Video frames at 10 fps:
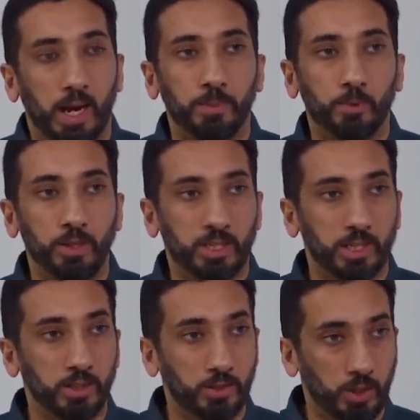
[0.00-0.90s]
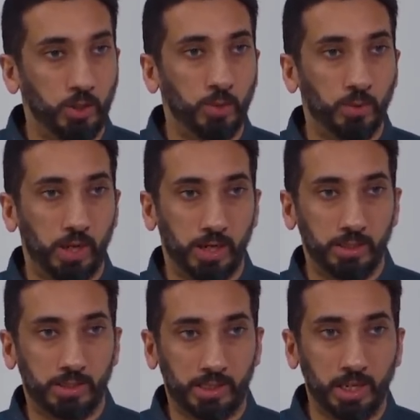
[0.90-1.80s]
I'm going to continue
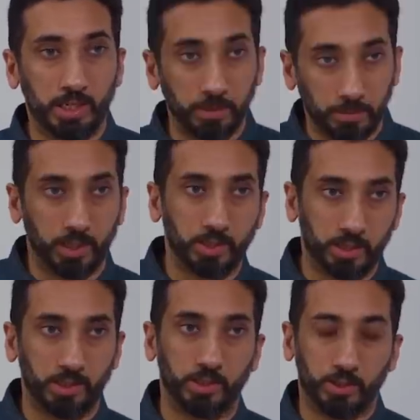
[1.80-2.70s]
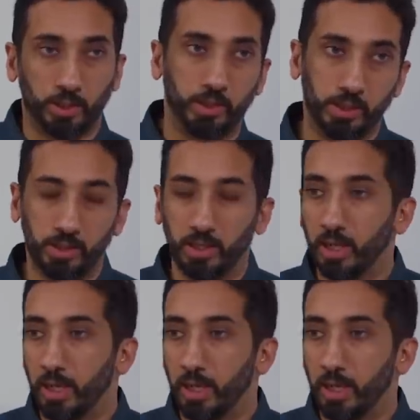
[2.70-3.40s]
and stay committed to this journey